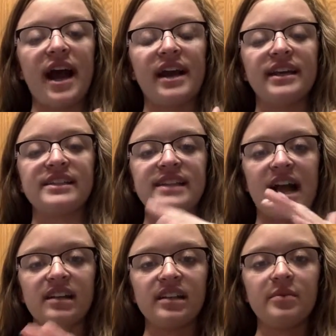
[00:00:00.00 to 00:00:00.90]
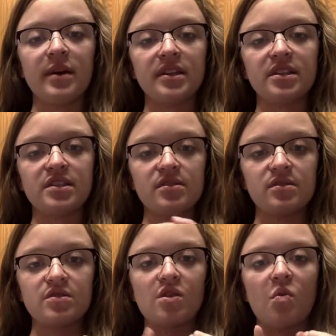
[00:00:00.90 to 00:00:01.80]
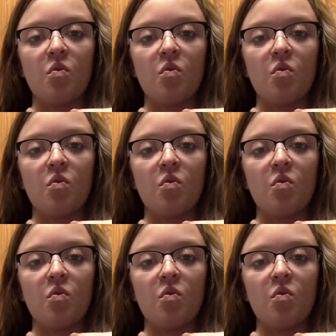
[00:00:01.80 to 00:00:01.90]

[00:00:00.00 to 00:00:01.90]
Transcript: at exactly what the students